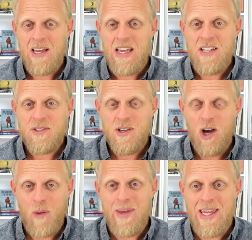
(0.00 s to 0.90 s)
is
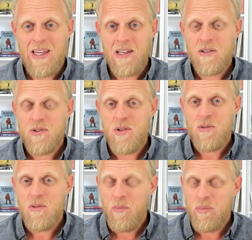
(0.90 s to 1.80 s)
coming
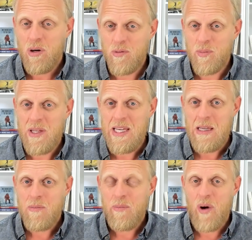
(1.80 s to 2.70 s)

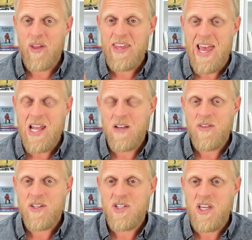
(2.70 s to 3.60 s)
probably by the end of
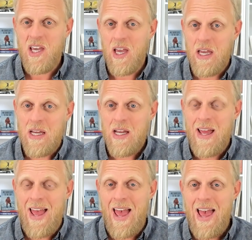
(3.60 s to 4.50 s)
this year.
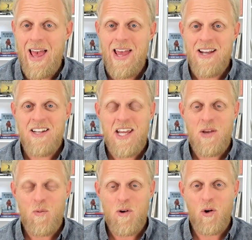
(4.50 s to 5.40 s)
And
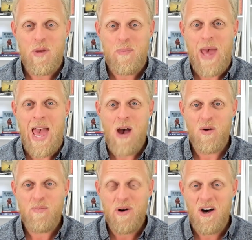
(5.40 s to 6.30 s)
it will be
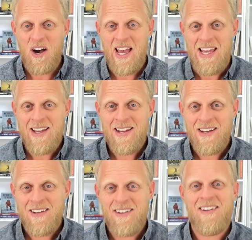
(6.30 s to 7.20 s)
powered by.
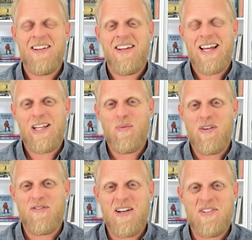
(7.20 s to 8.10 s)
Hello,
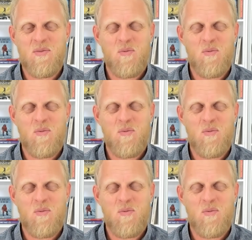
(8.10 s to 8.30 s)
my friends, and